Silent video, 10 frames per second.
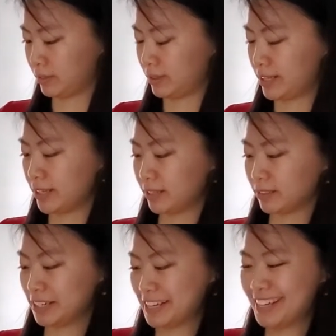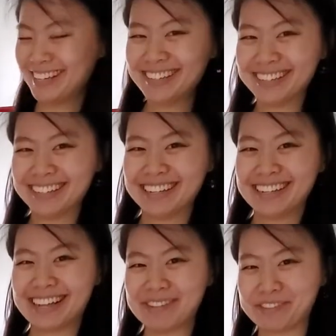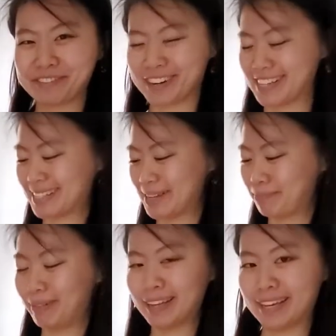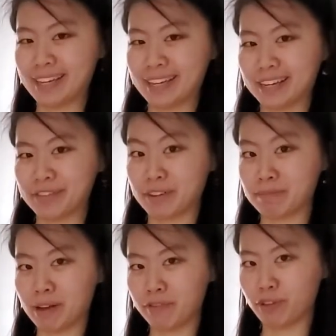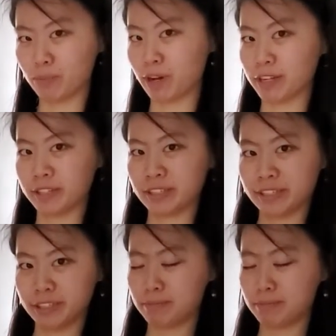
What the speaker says: thing that will raise the plate kind of above the water a little